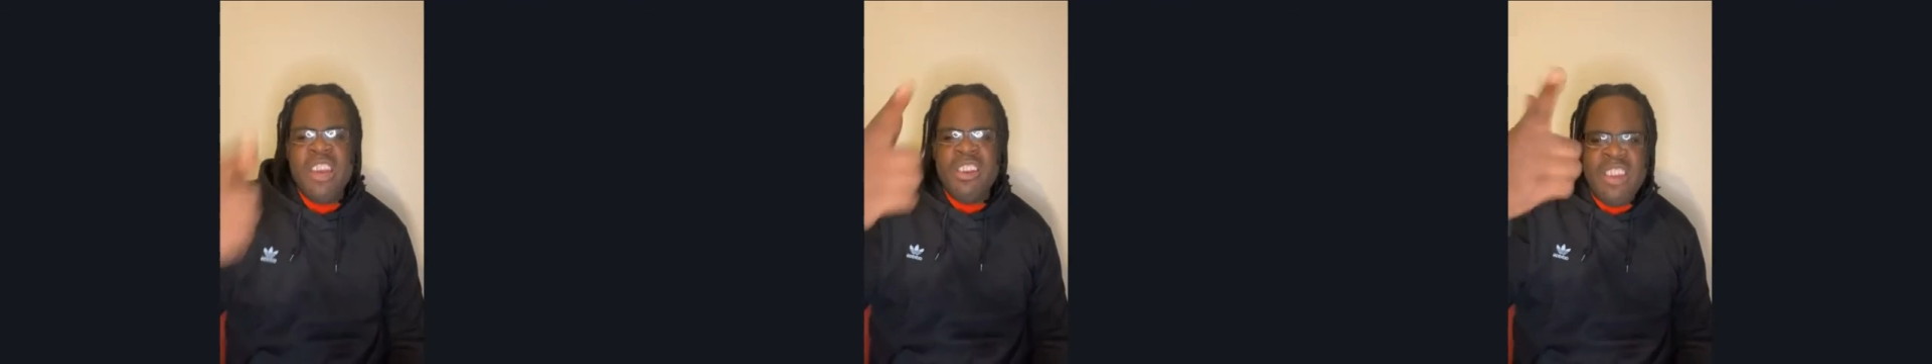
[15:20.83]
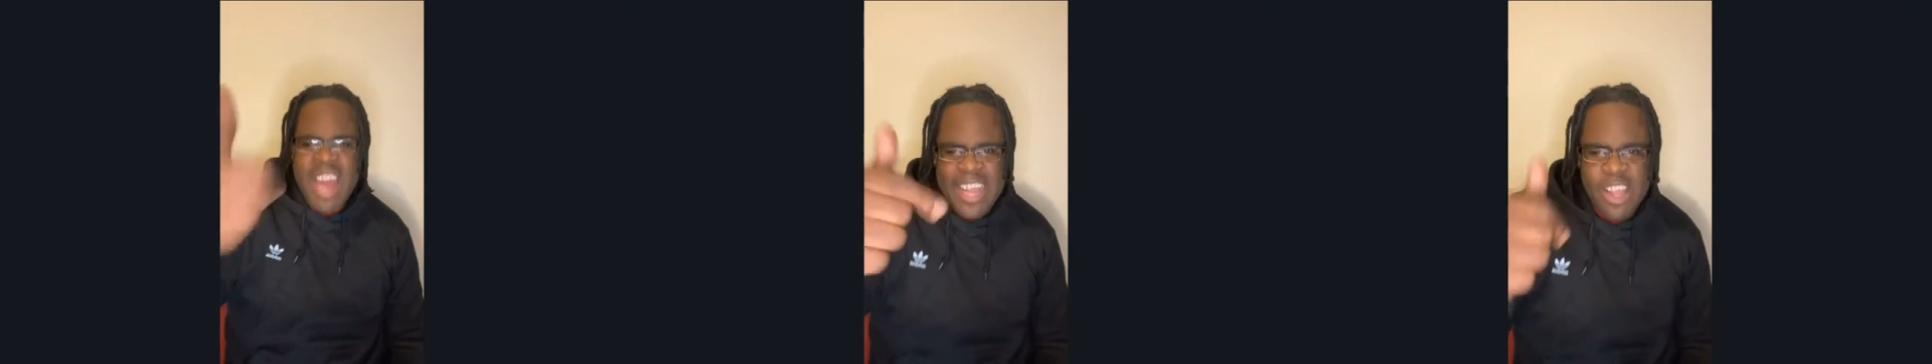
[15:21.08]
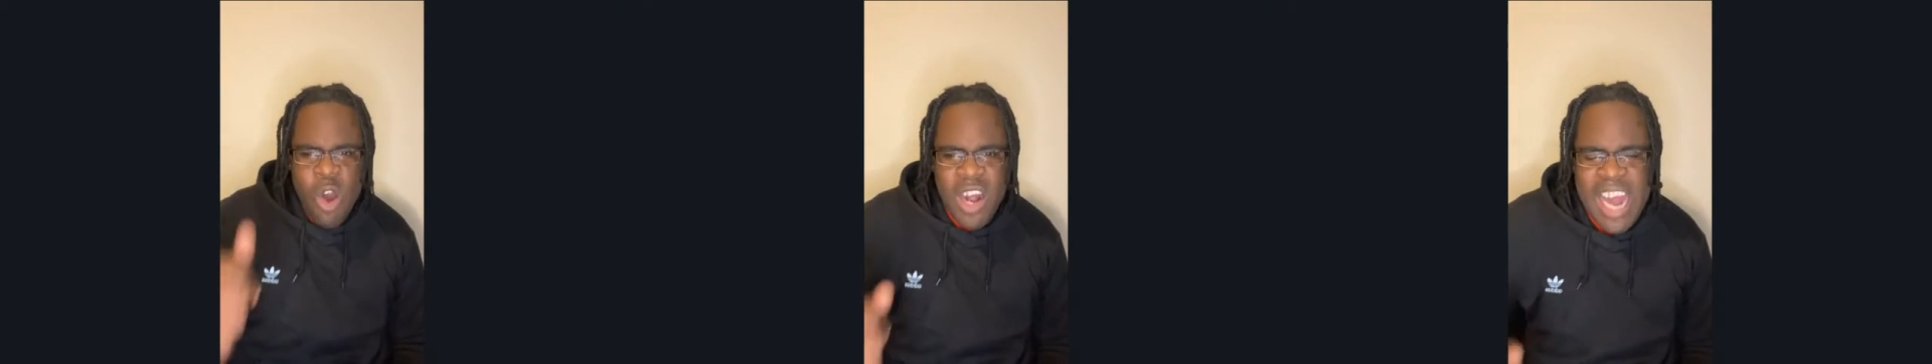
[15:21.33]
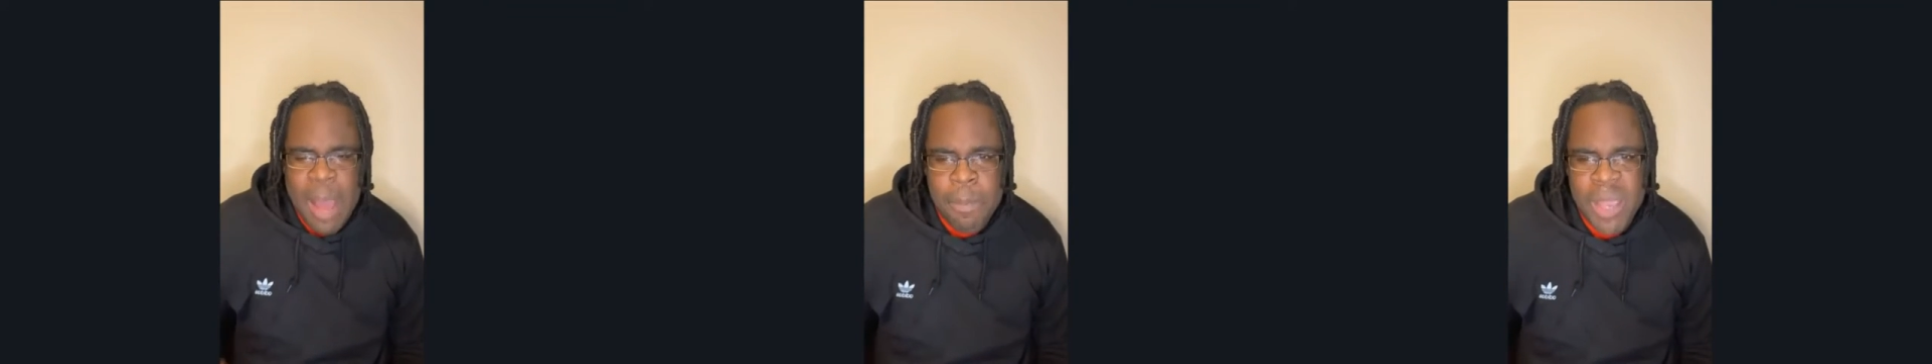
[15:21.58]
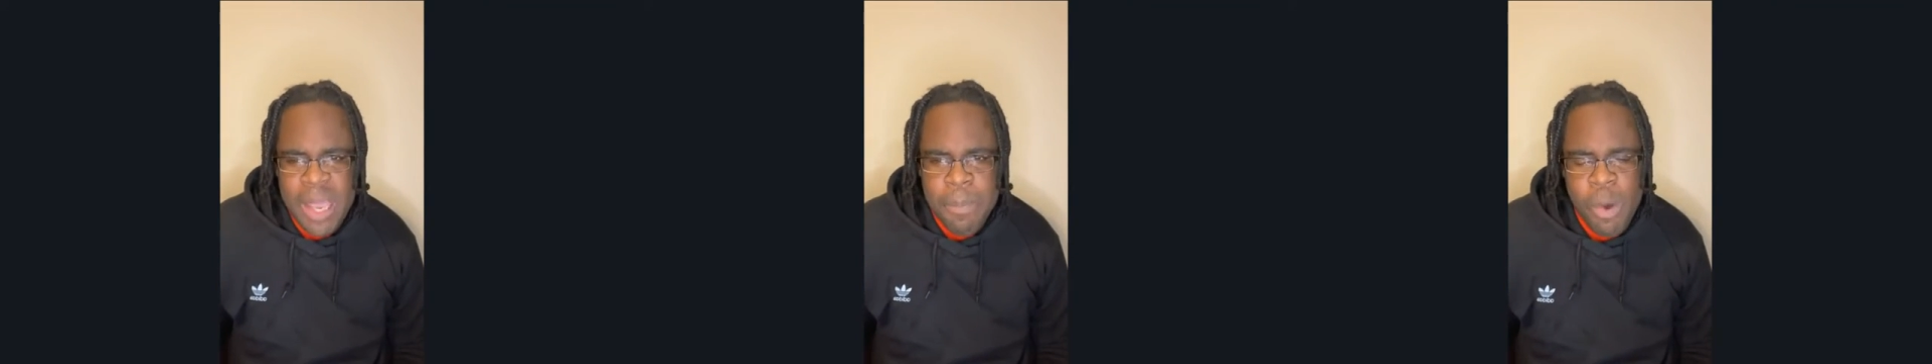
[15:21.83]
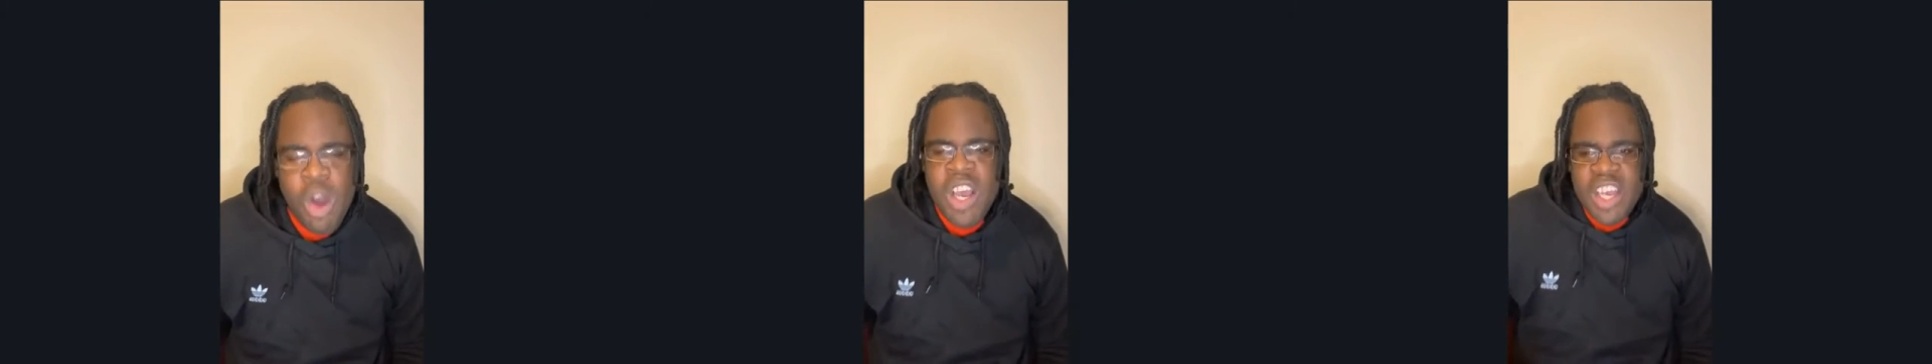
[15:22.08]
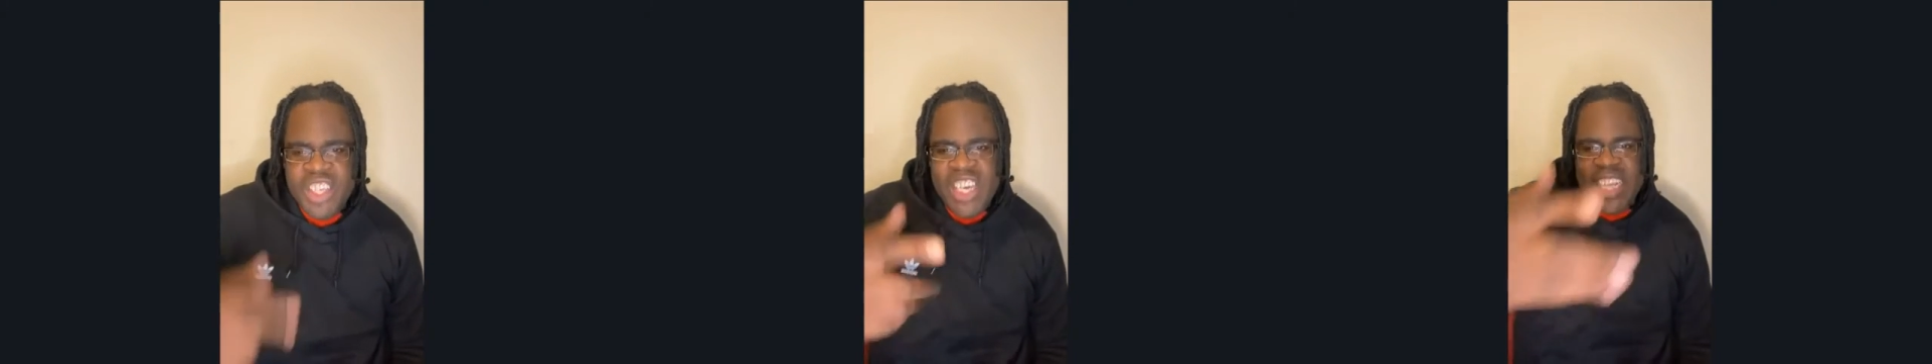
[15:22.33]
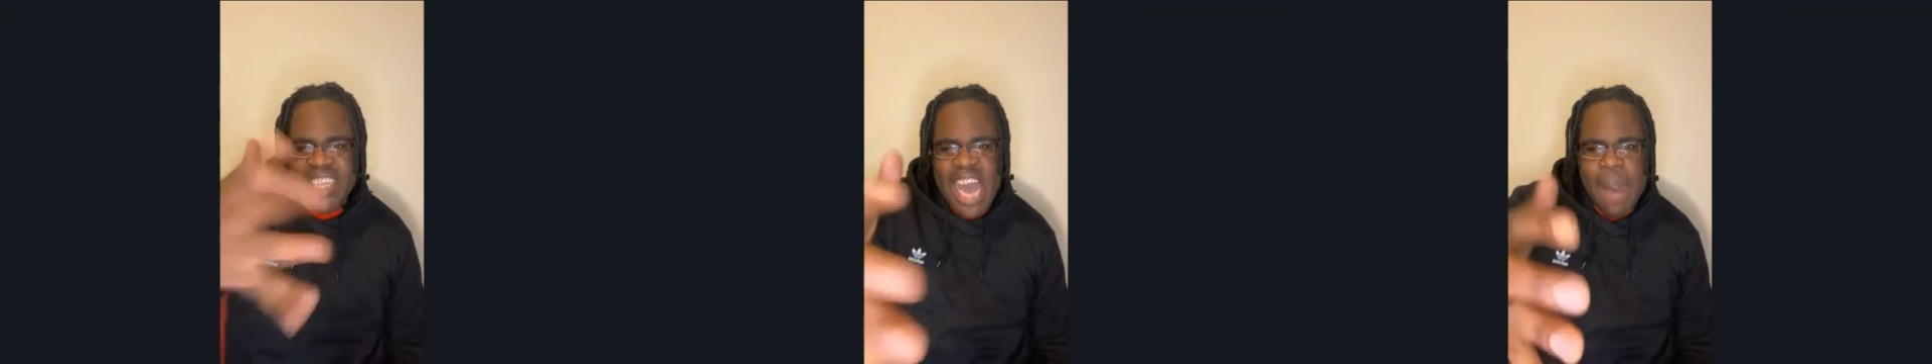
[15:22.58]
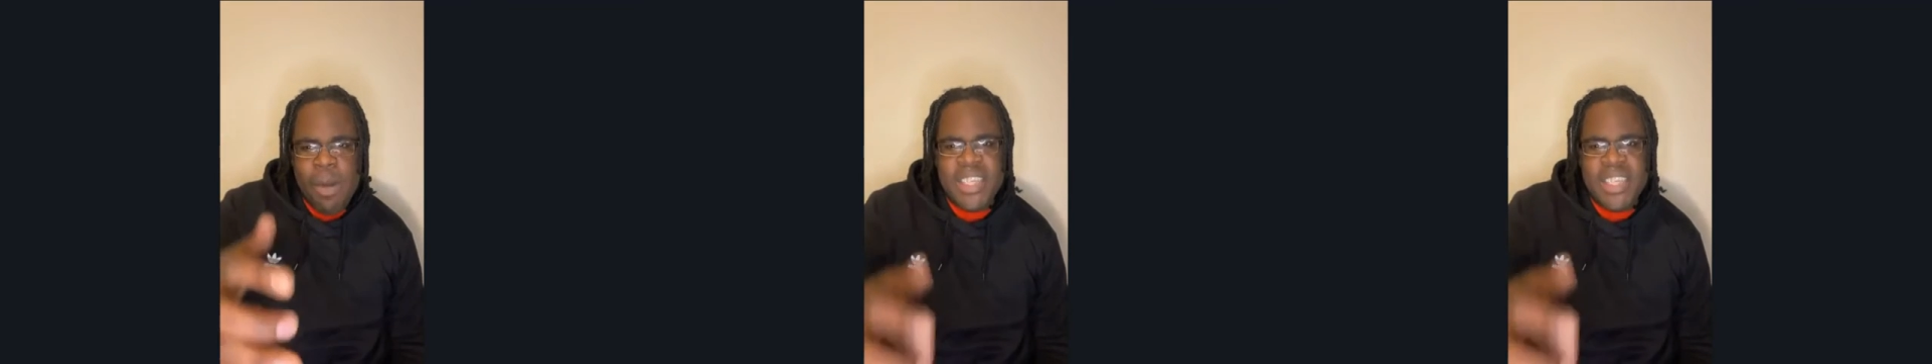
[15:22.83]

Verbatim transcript: Not all of that people, she attack.